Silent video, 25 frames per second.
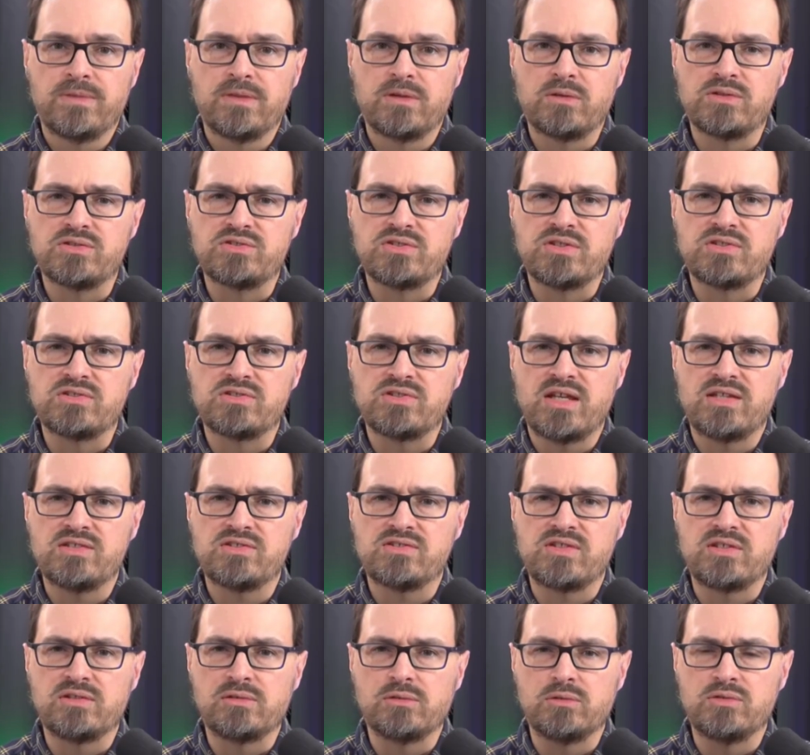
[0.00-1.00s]
There's this sense
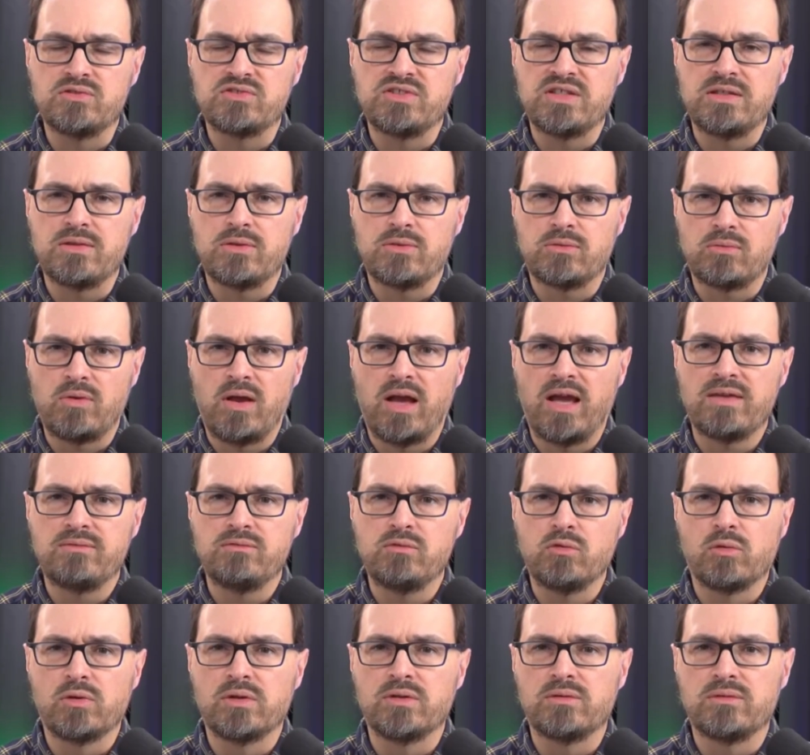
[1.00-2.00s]
that Lucy thrived
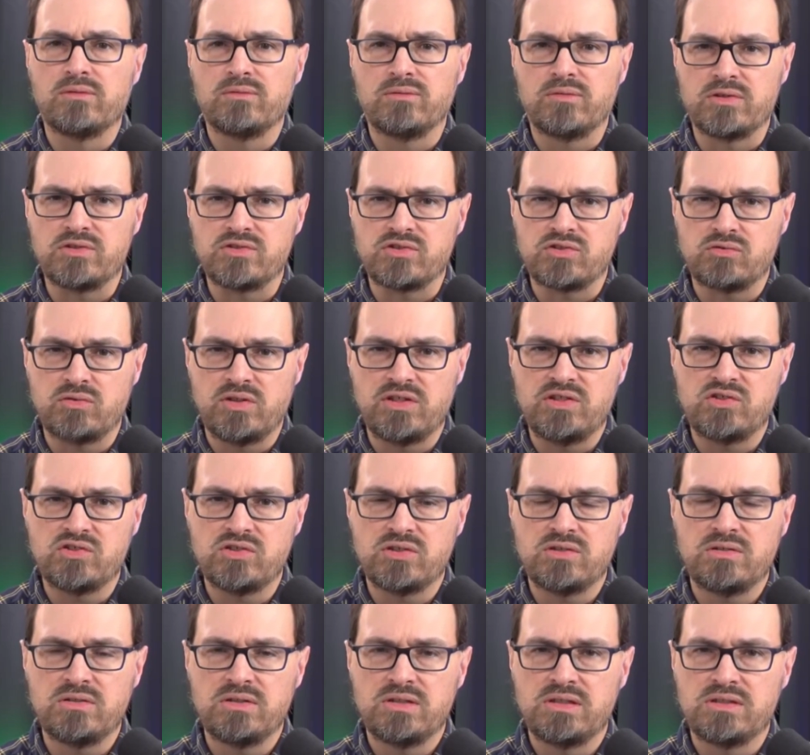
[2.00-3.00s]
on
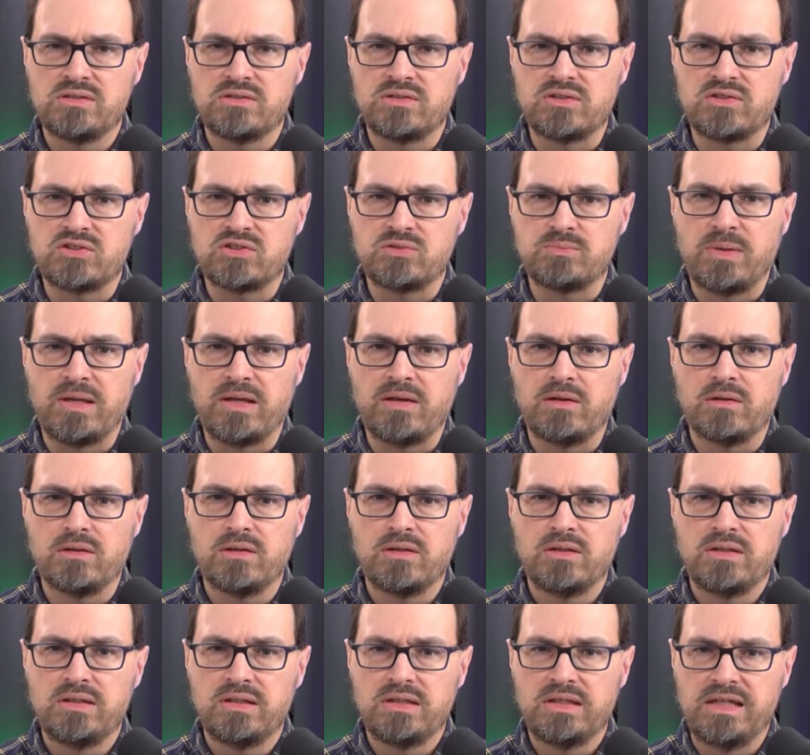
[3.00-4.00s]
frustration, despair,
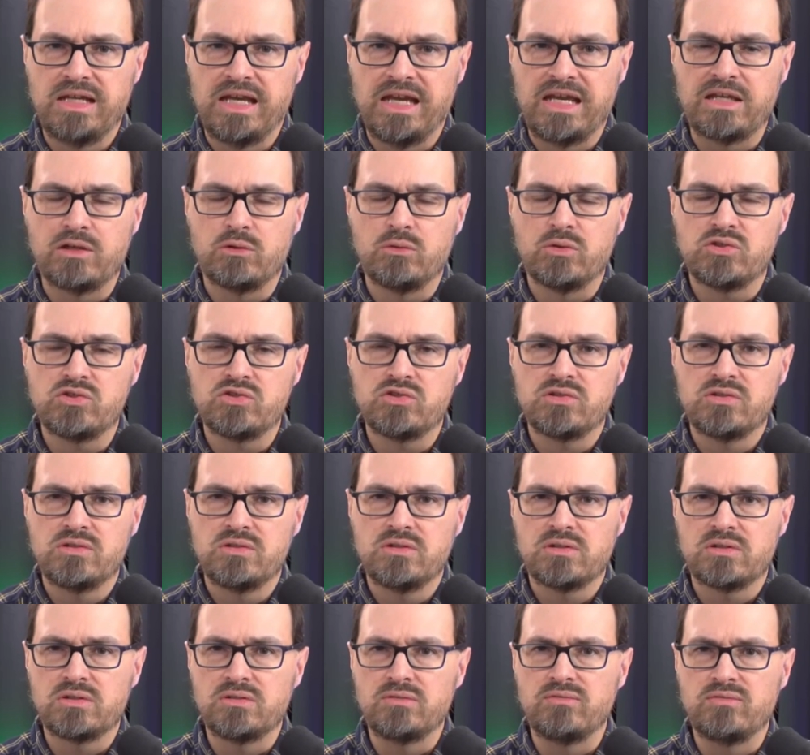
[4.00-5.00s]
anguish,
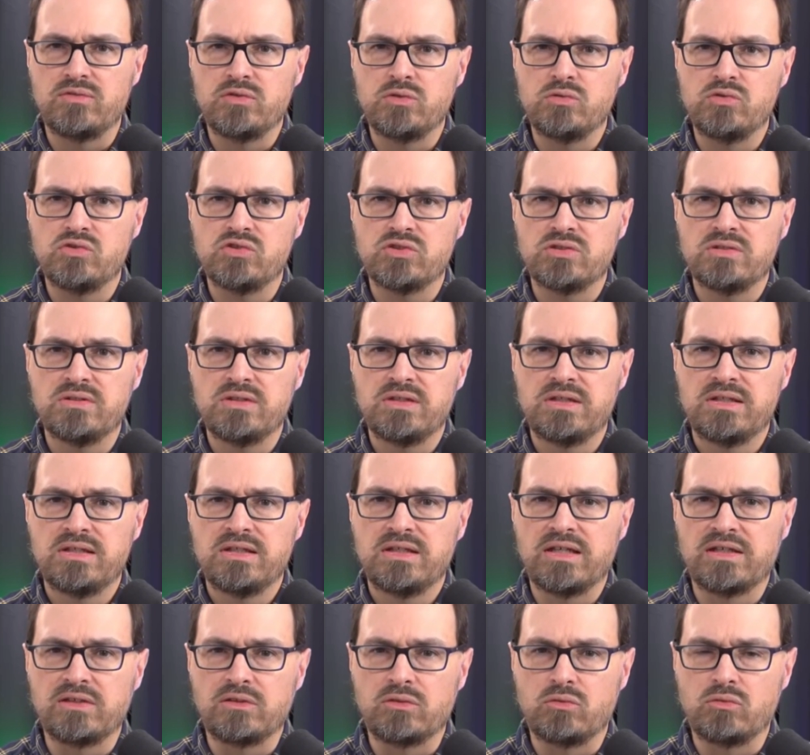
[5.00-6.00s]
confusion,
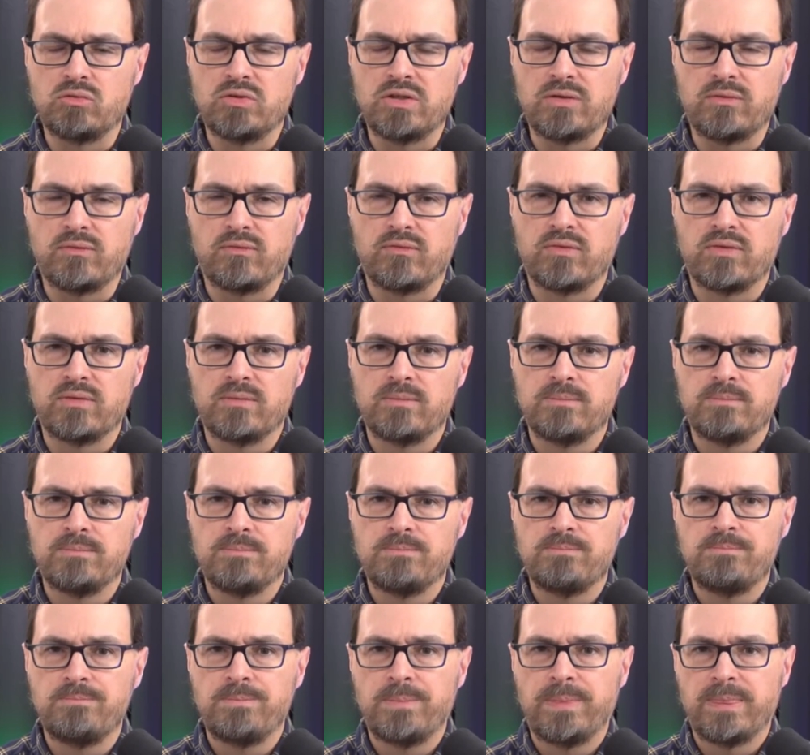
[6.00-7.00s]
and grief.
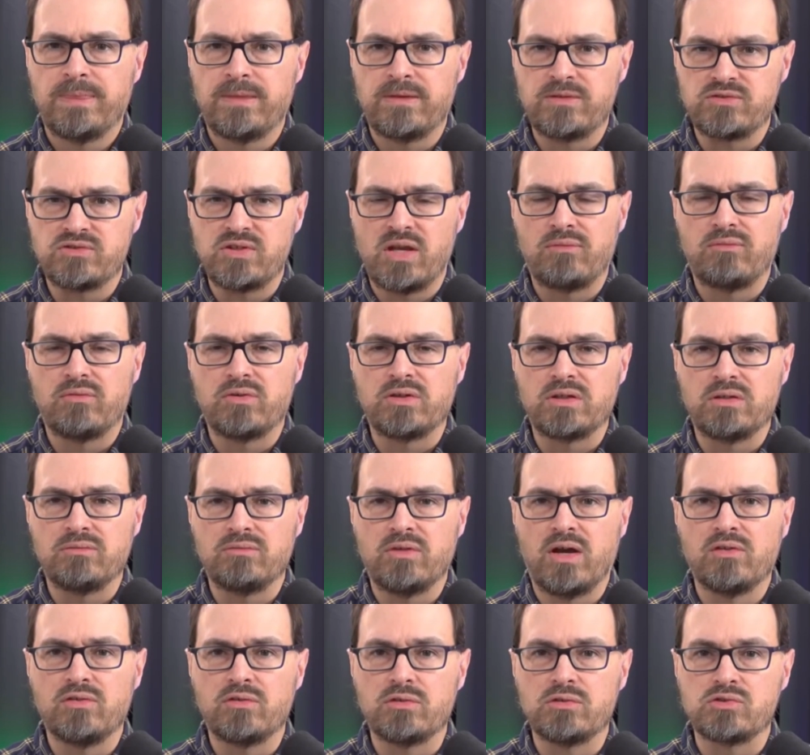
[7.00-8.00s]
The suffering of
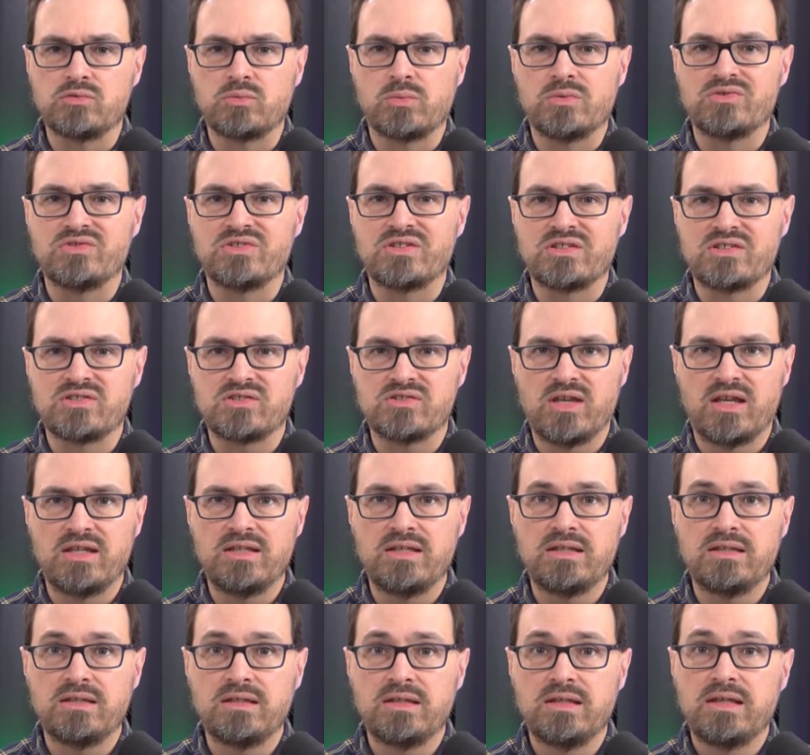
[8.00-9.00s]
others was
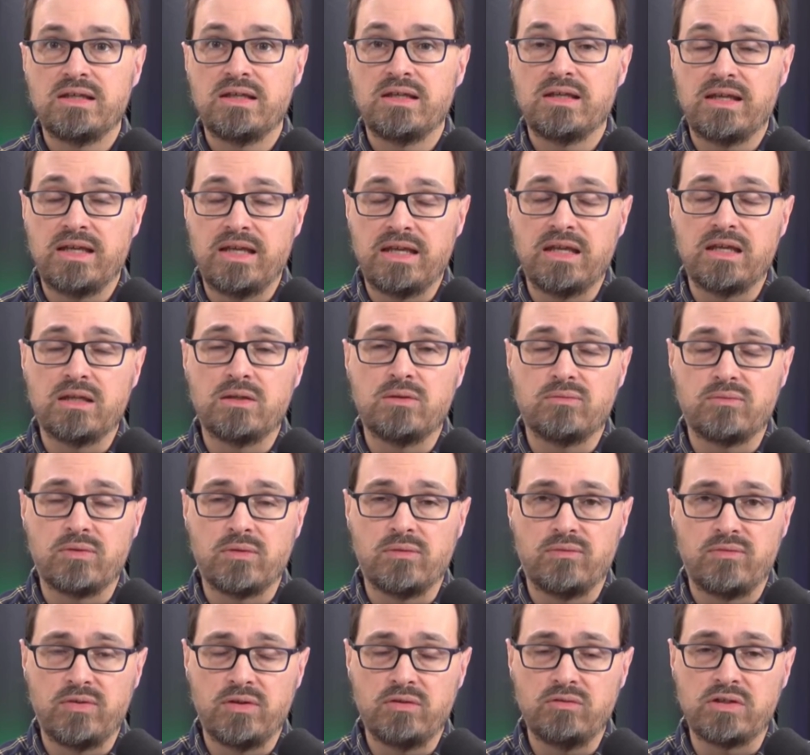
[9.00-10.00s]
exciting and
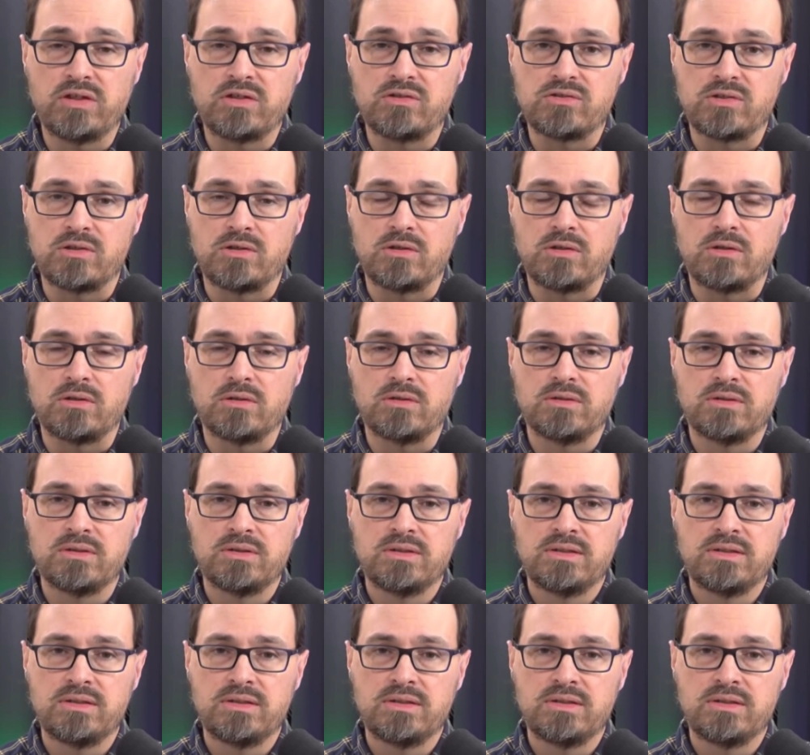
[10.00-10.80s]
fulfilling to her.